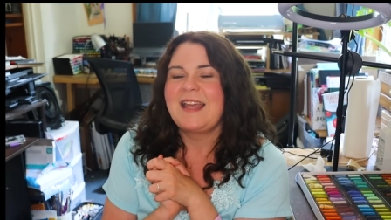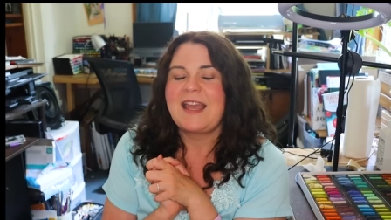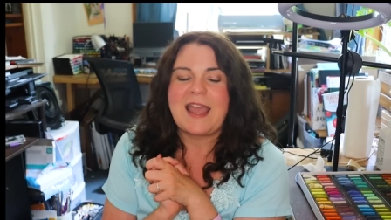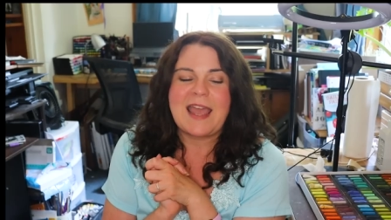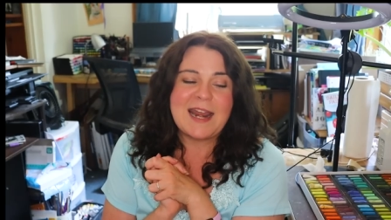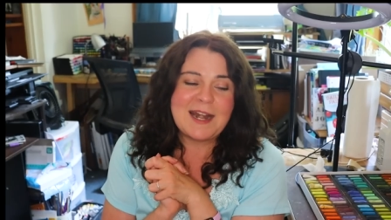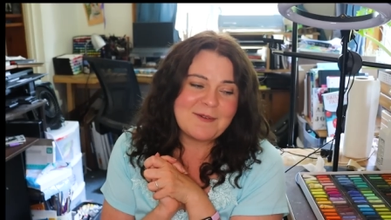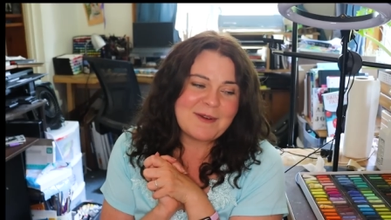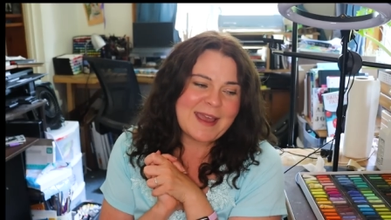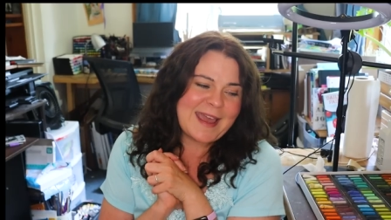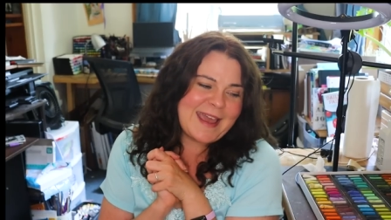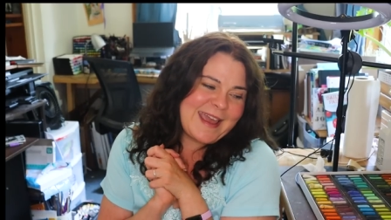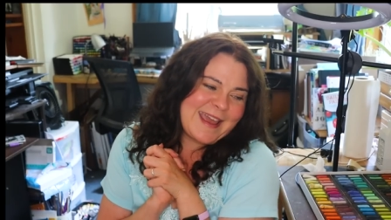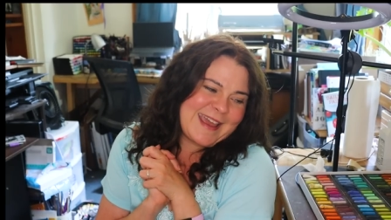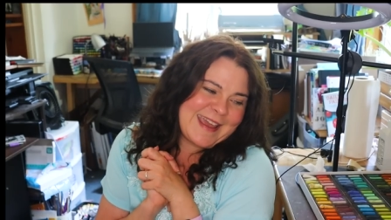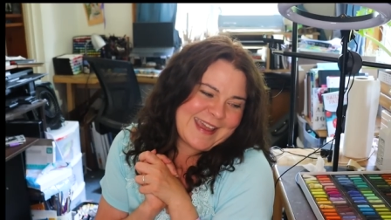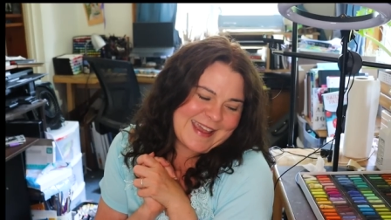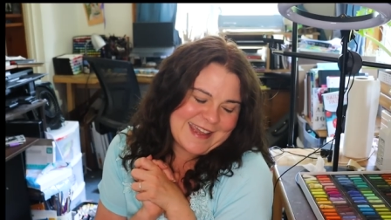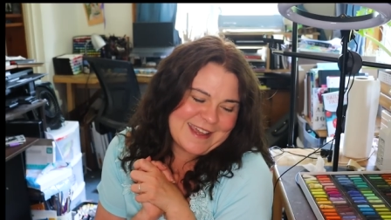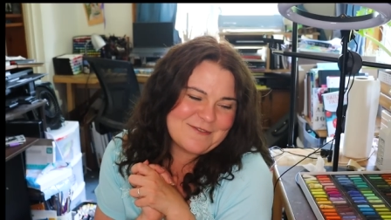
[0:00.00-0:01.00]
Anyway,
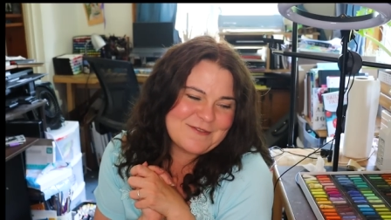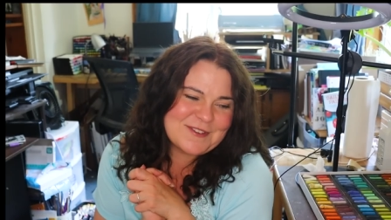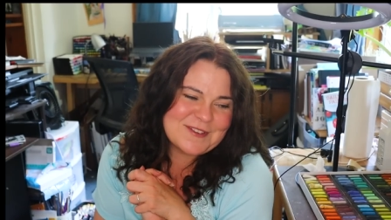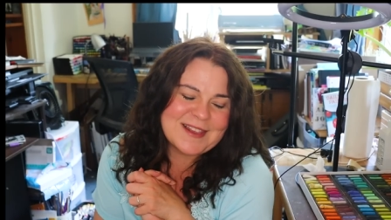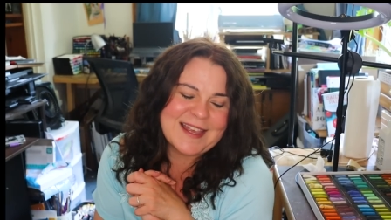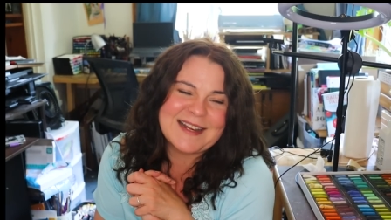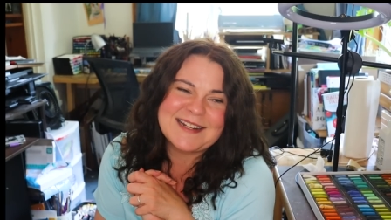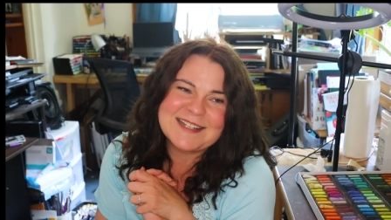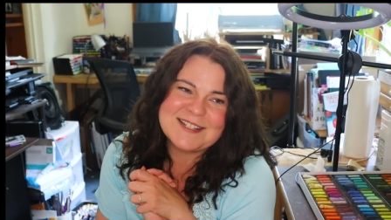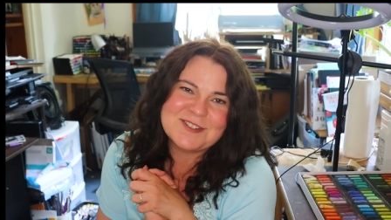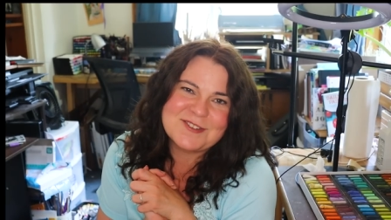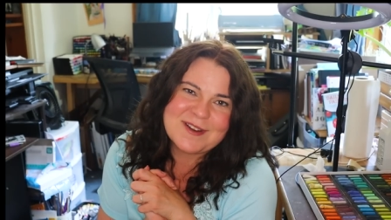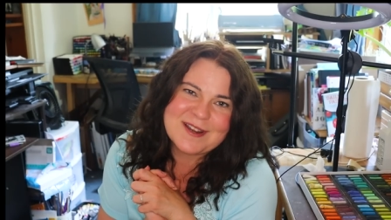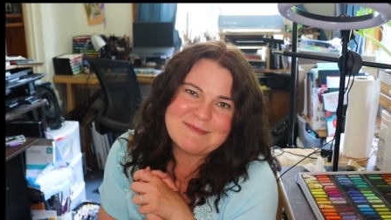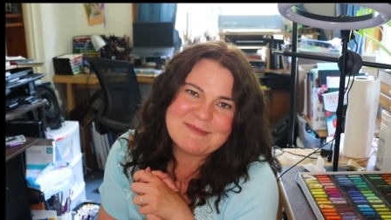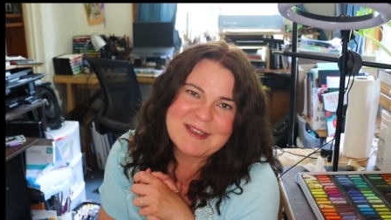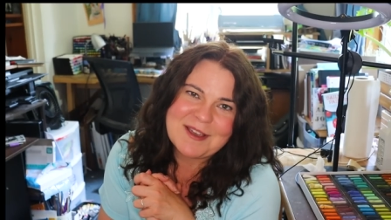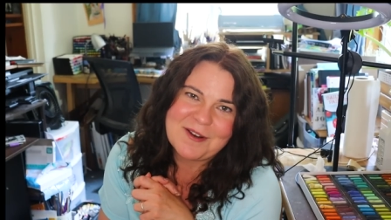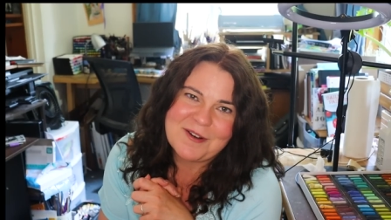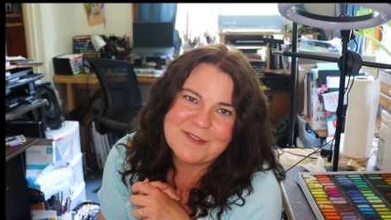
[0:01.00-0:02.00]
if you'd like to
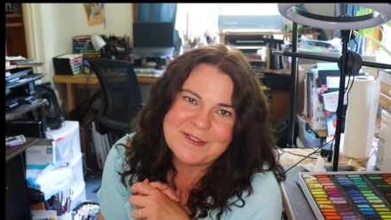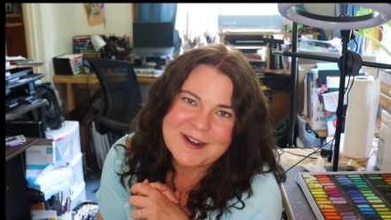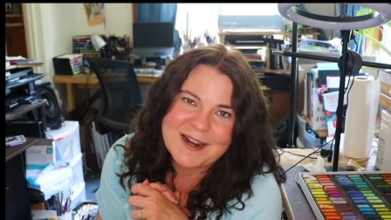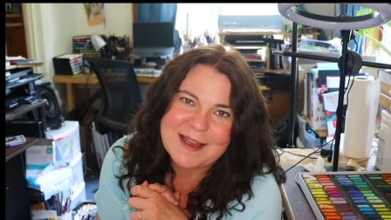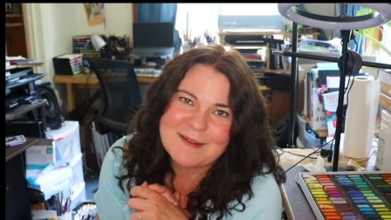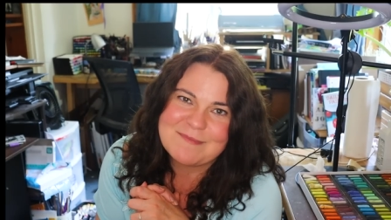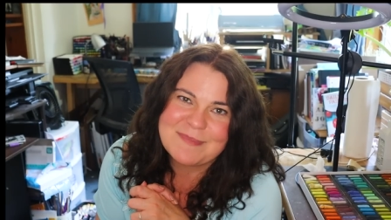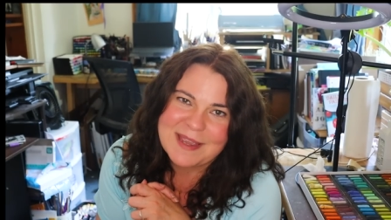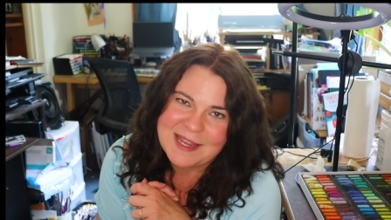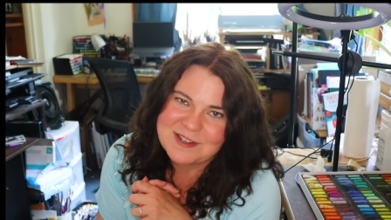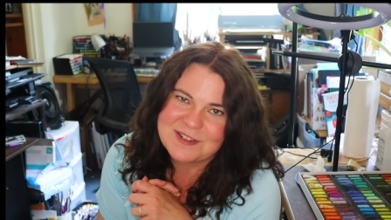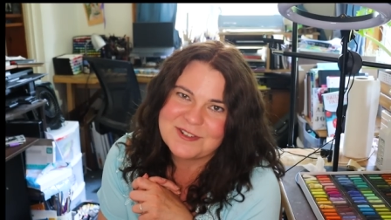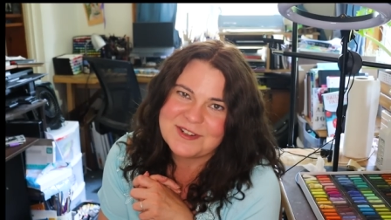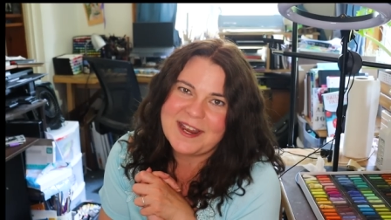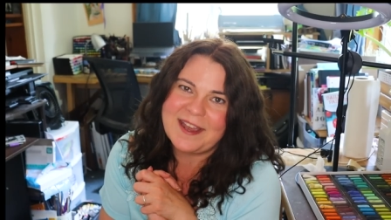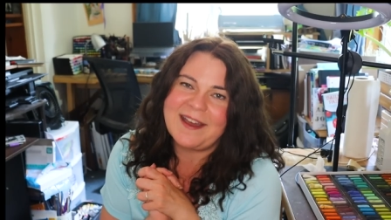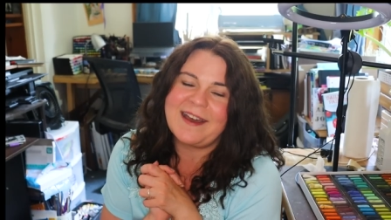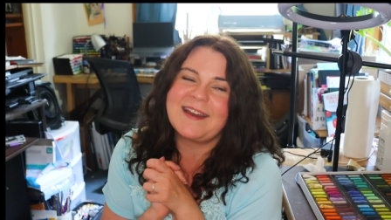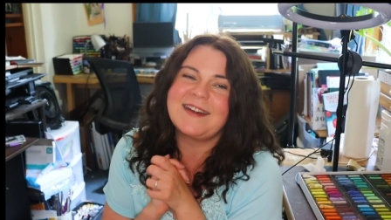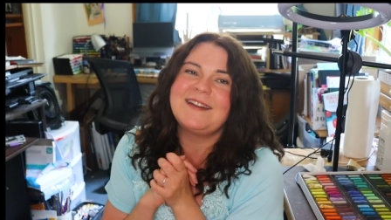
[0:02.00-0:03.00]
join me over on
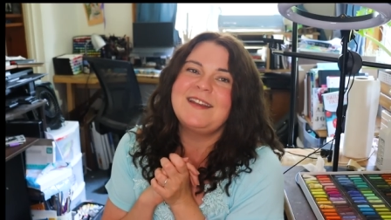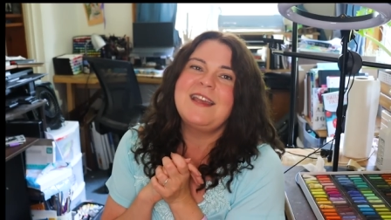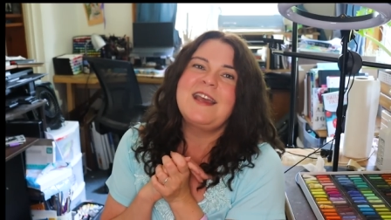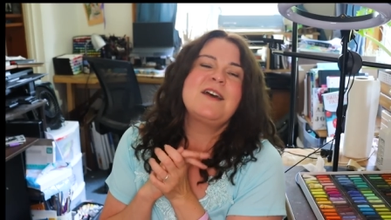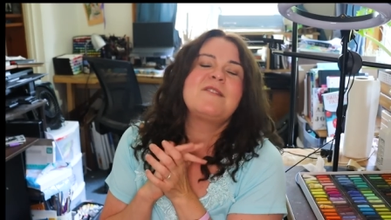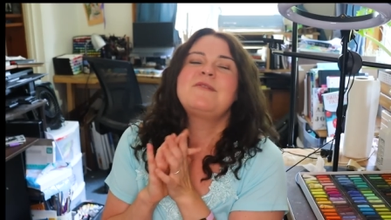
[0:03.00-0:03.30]
Patreon,